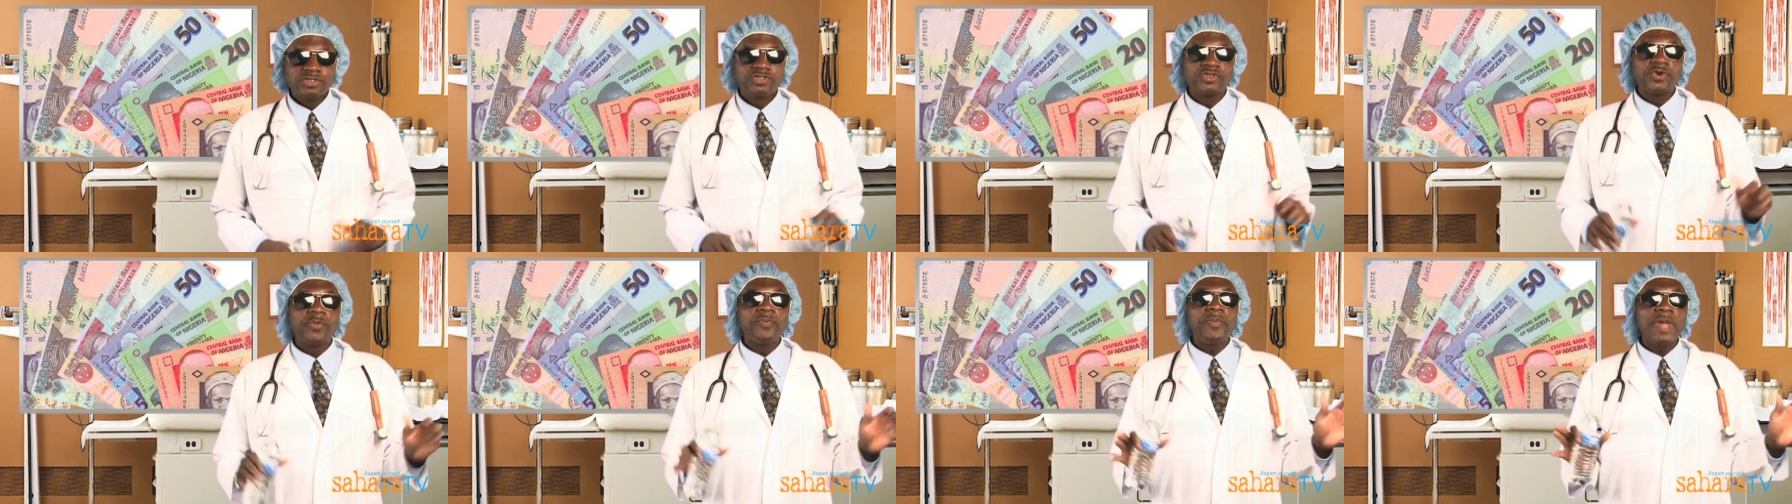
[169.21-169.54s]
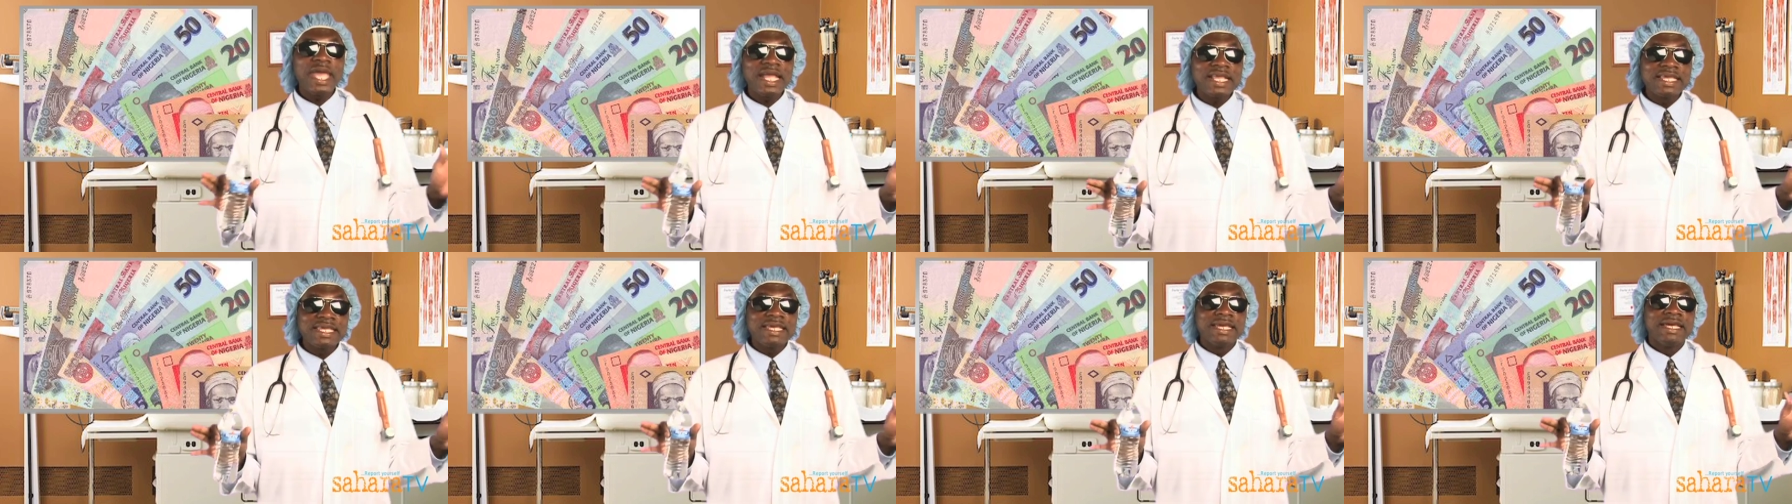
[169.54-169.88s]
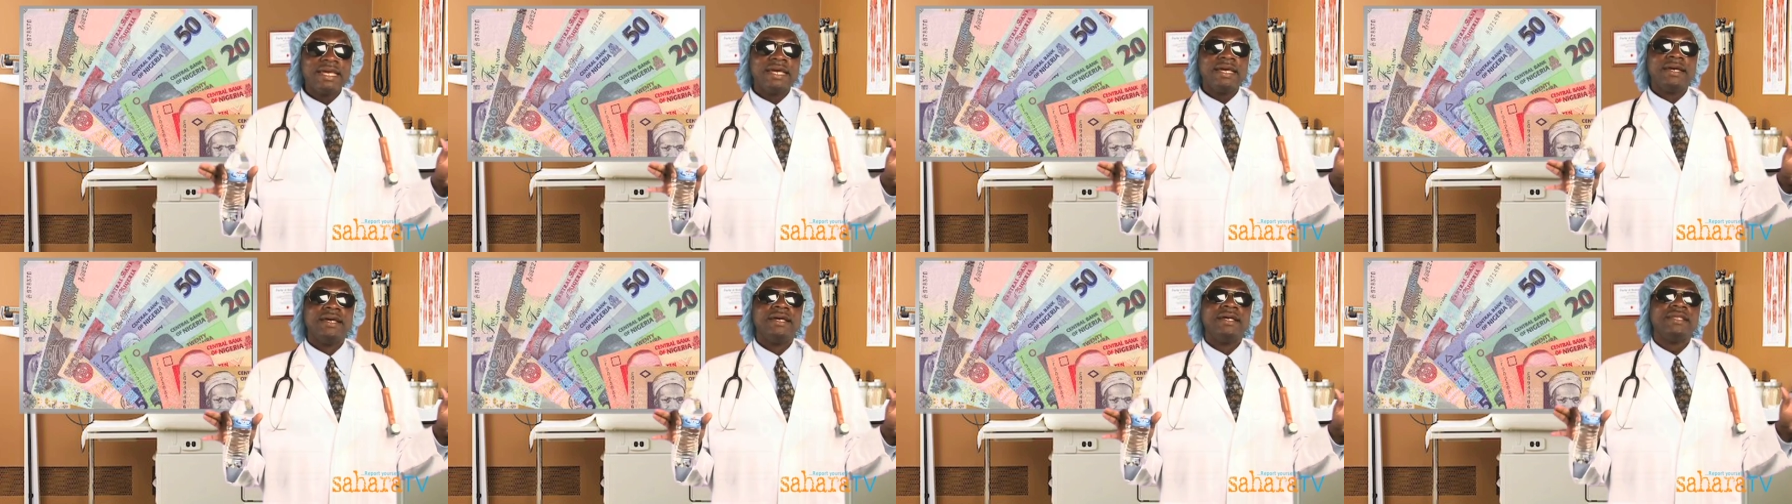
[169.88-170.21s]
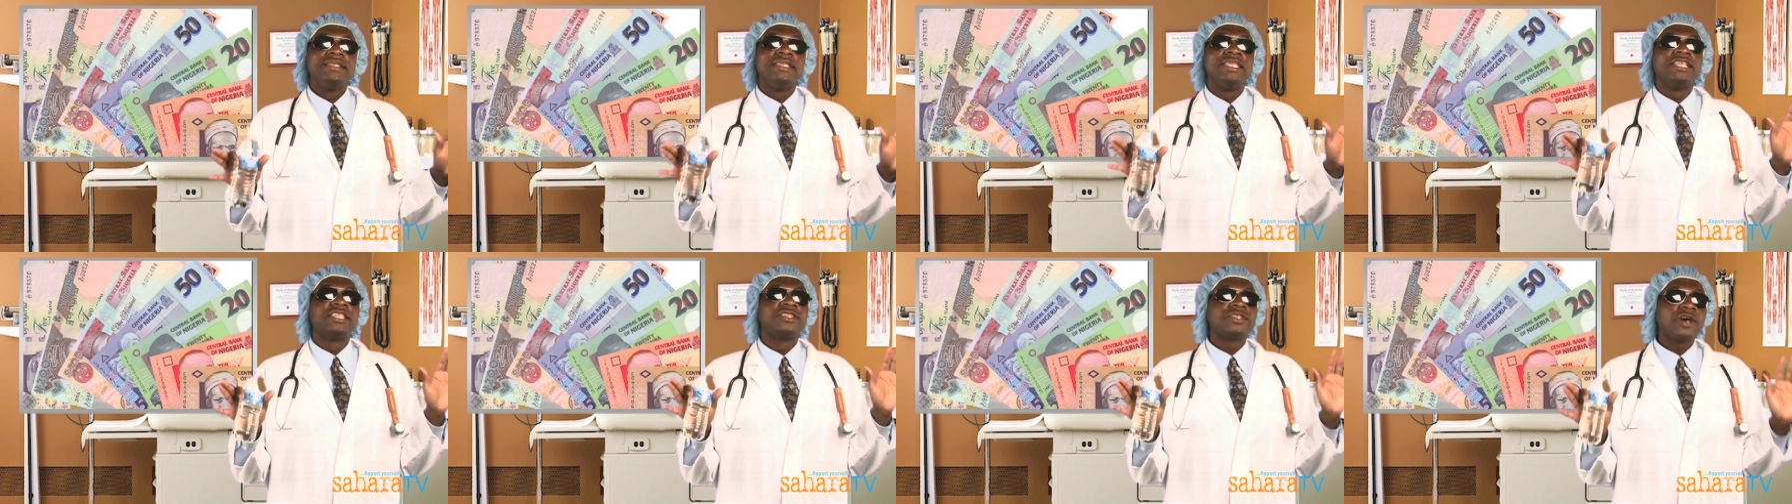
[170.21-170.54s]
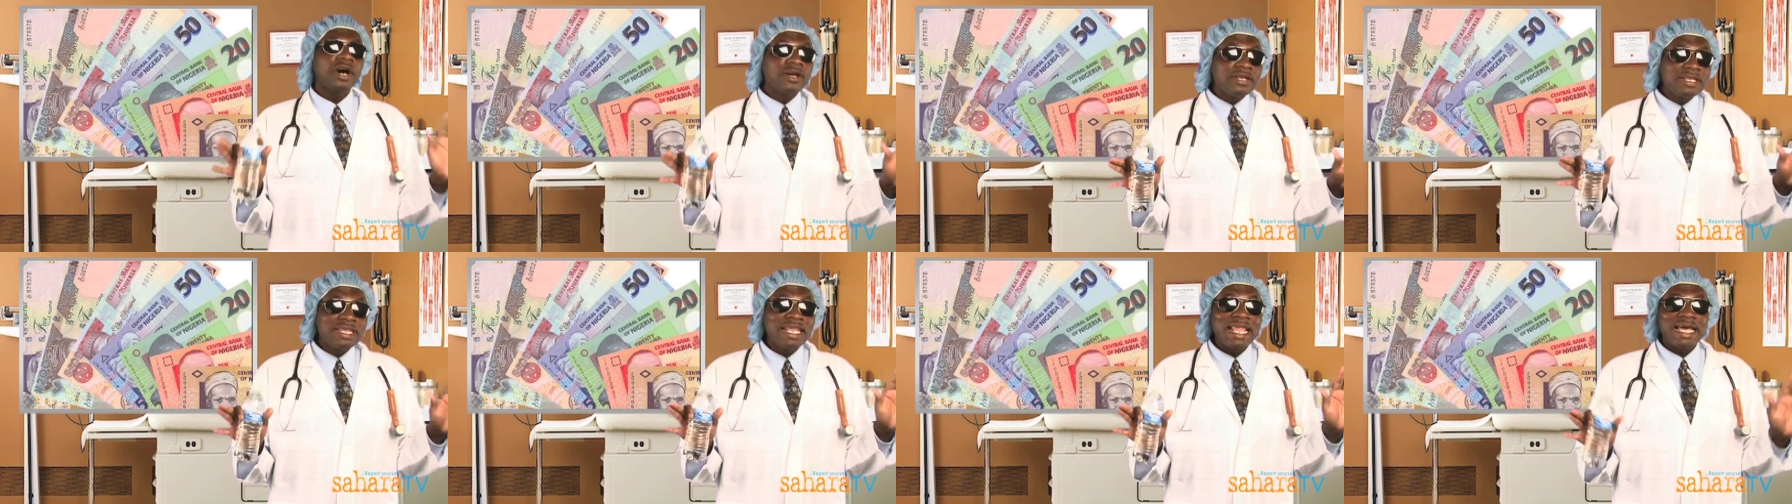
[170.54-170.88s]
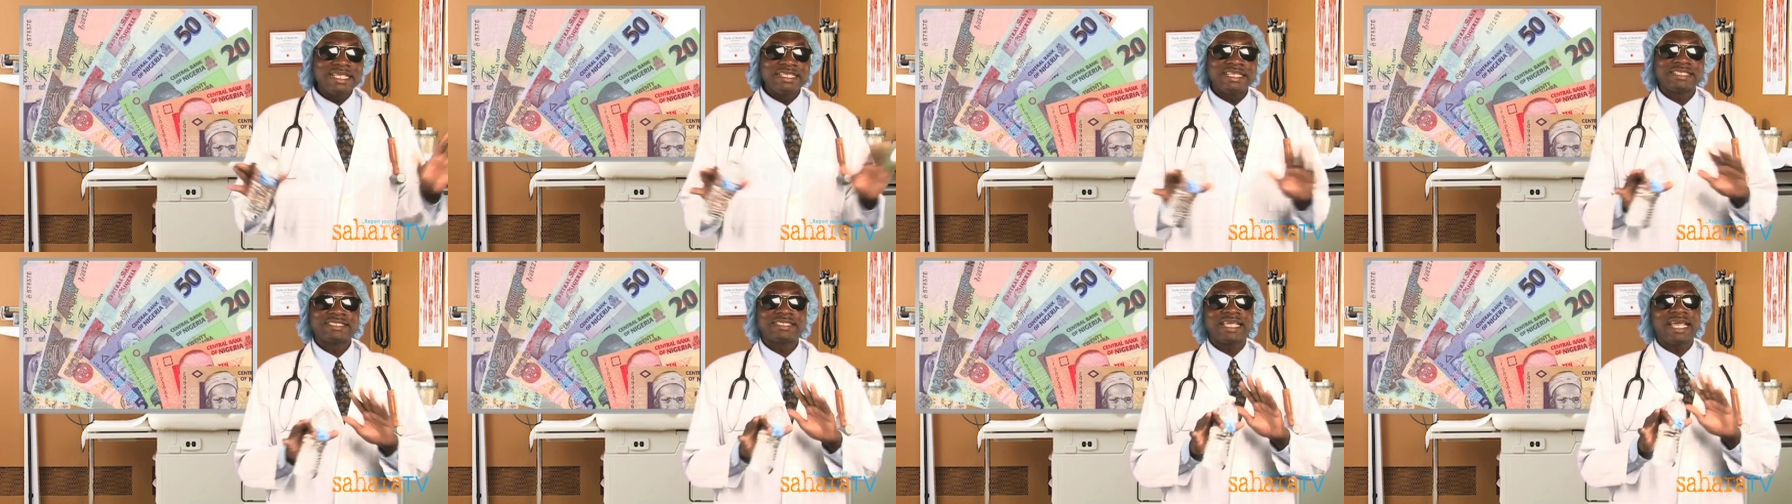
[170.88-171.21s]
To make the third
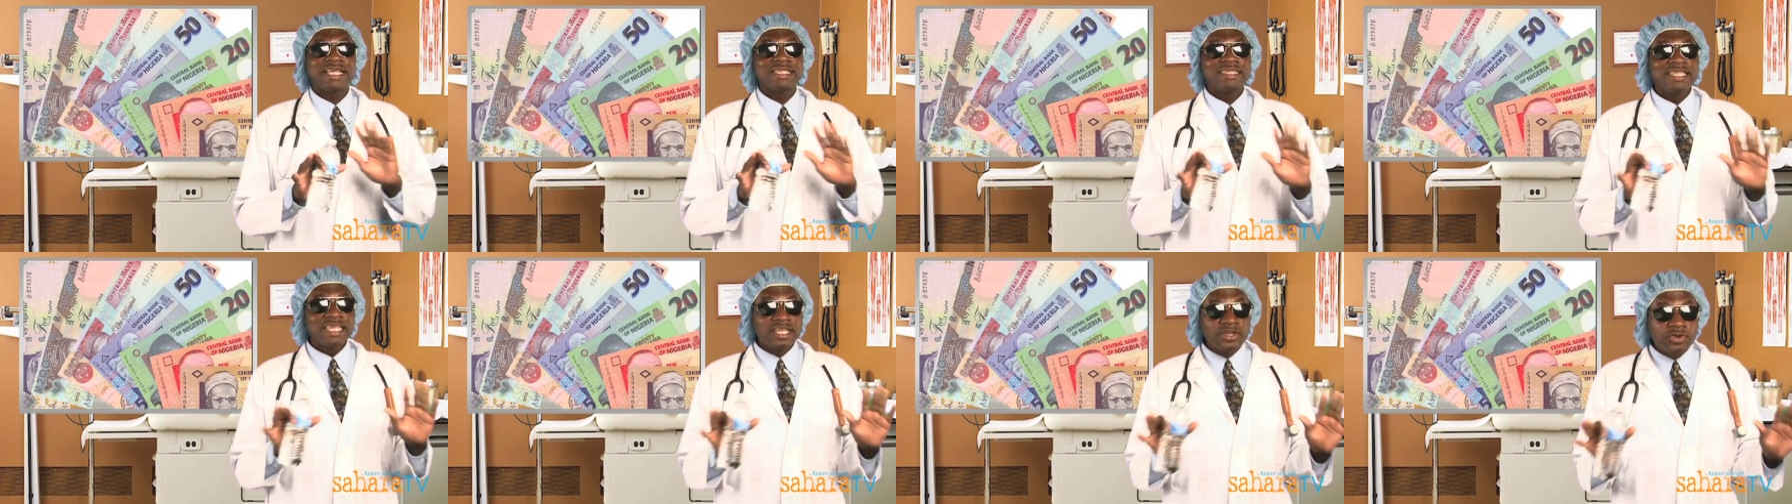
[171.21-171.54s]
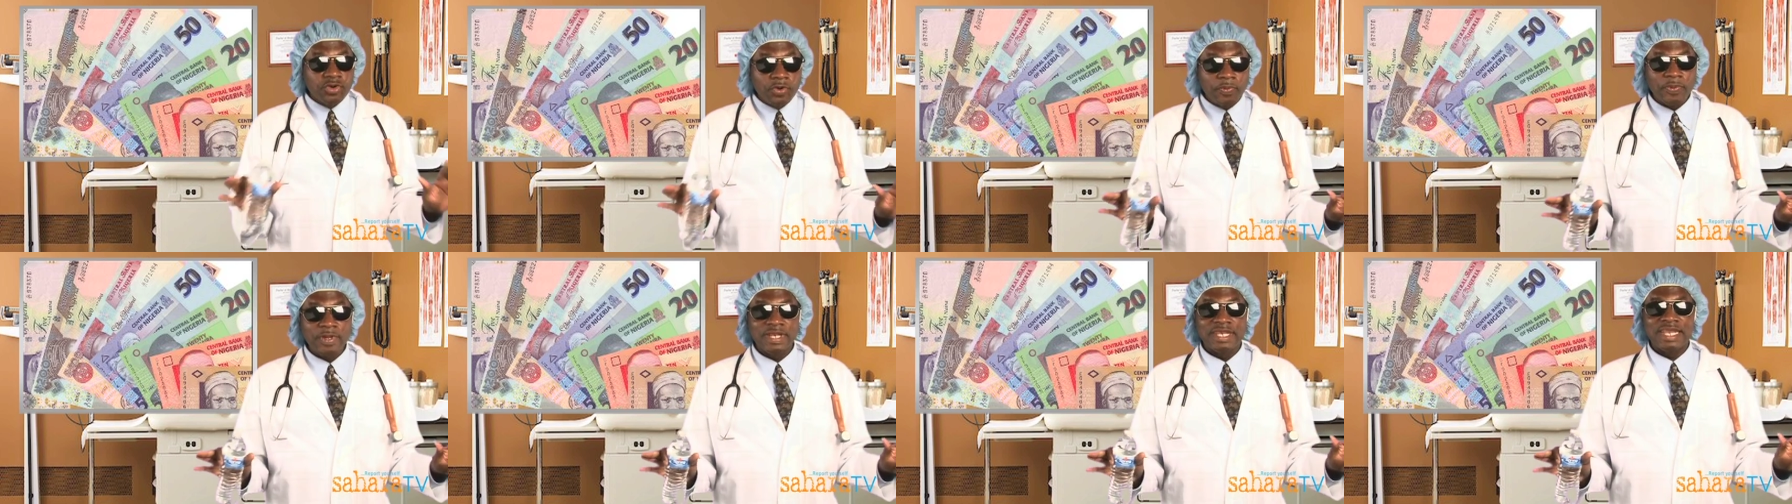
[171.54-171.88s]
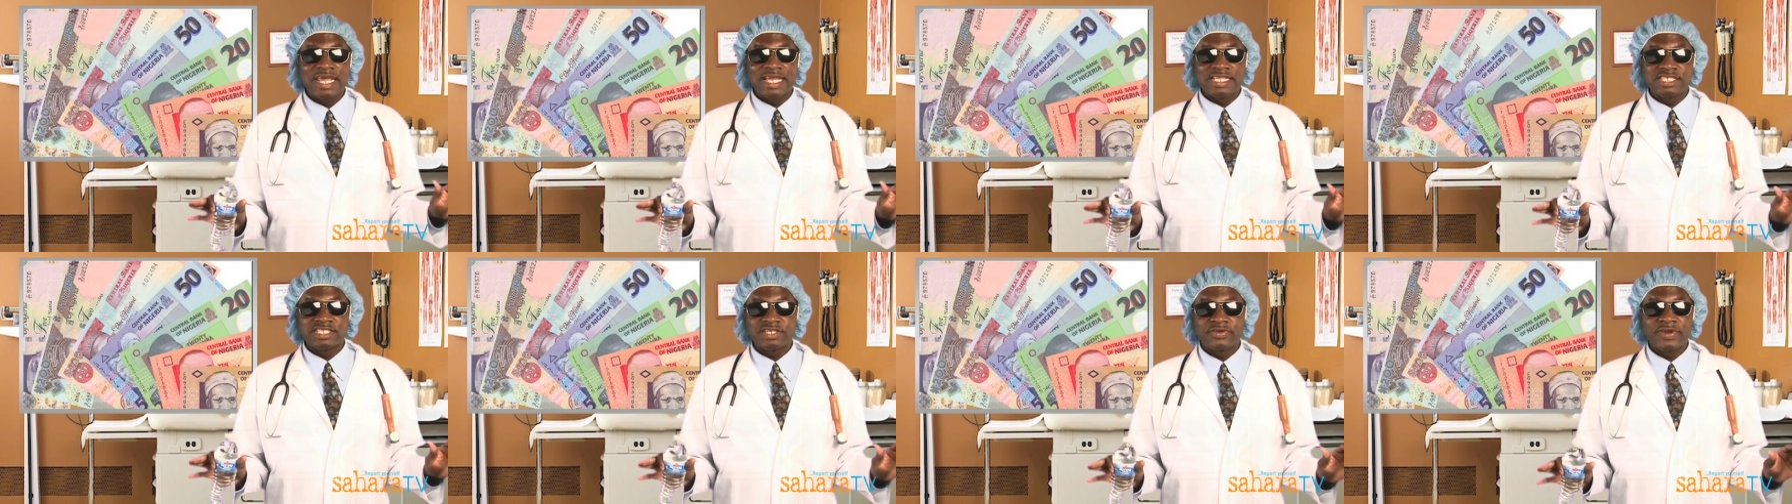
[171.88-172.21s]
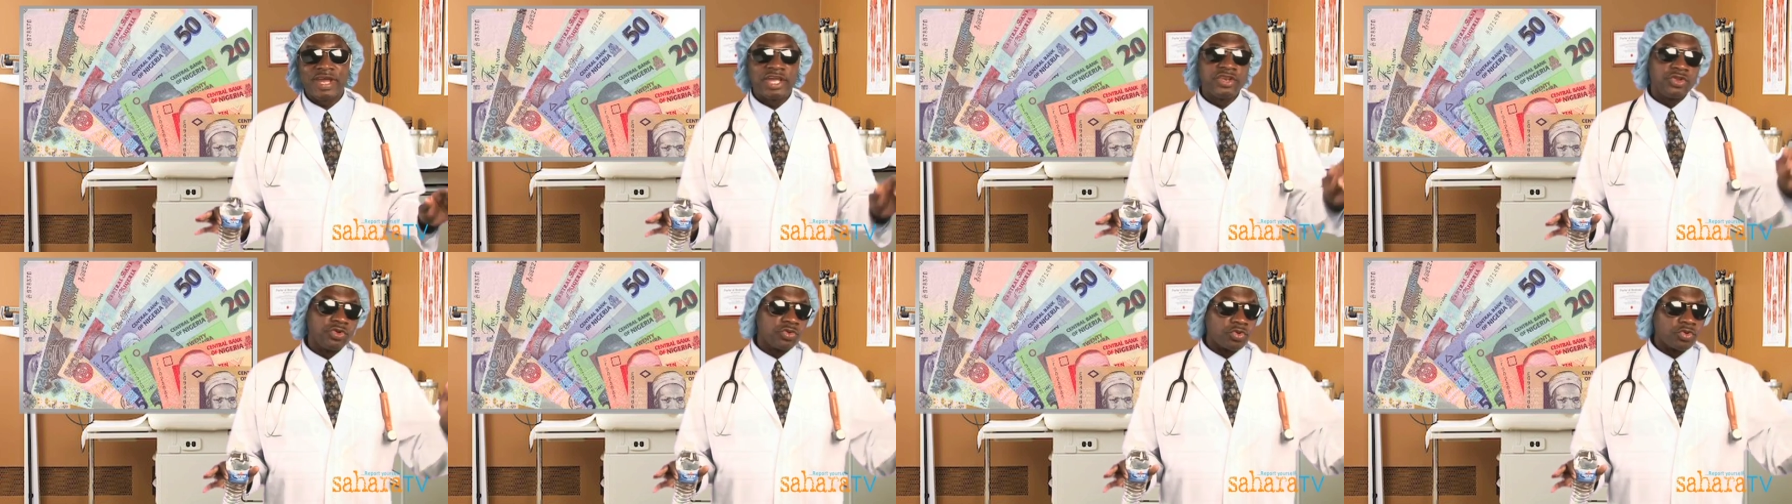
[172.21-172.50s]
largest ethnic group in Nigeria,